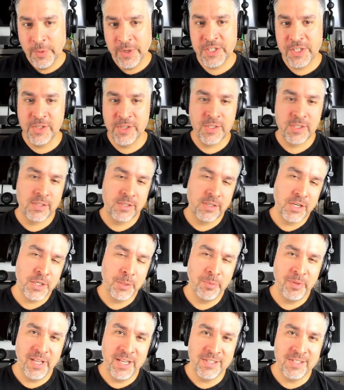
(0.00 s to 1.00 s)
which is such
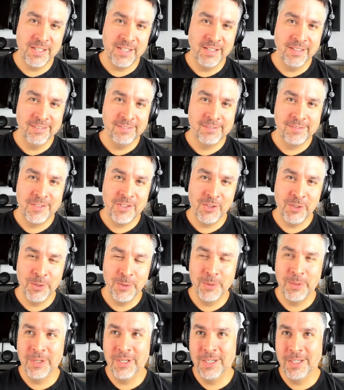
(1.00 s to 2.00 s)
a blessing
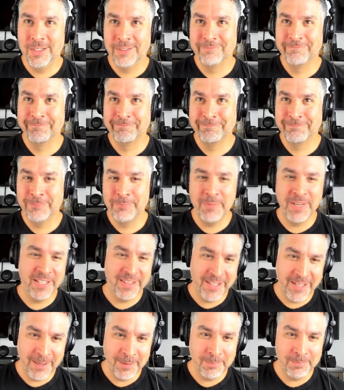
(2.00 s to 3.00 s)
to meet
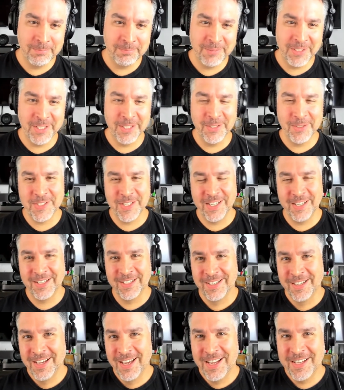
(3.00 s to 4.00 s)
them,
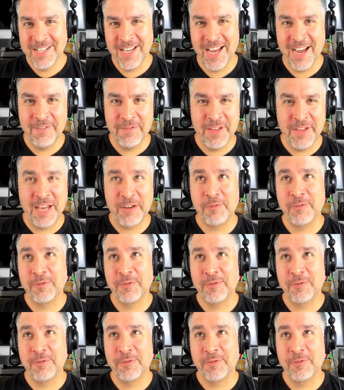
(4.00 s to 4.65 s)
to have that